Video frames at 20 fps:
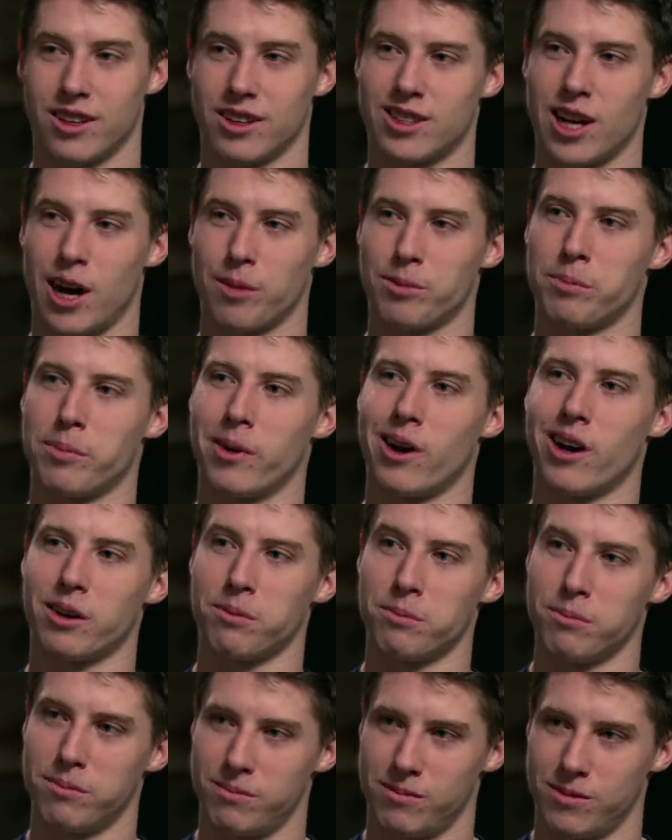Top to
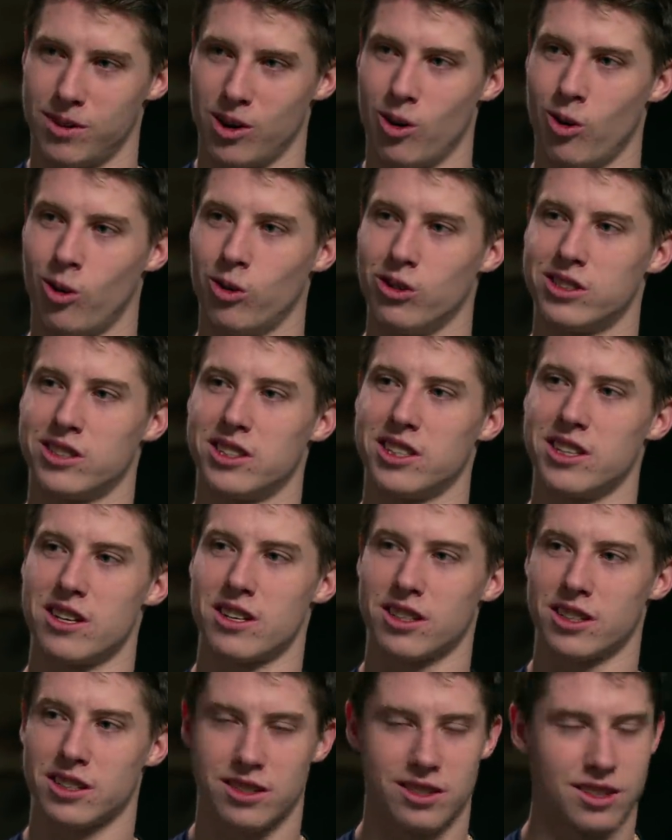bottom. Oldest to
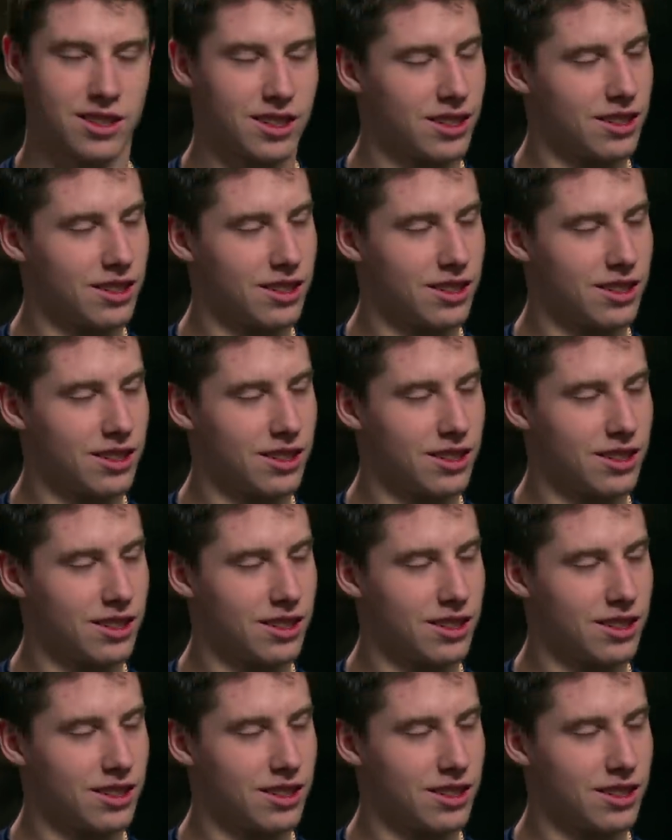youngest.